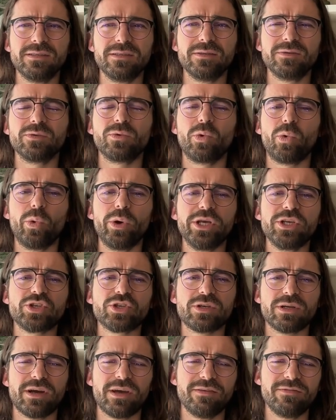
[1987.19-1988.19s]
in
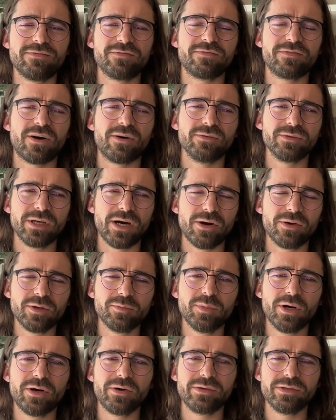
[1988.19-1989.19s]
which I found out
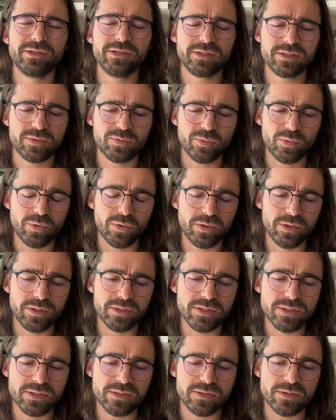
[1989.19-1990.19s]
about this
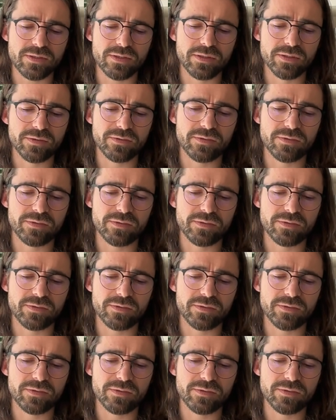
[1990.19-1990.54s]
was uh,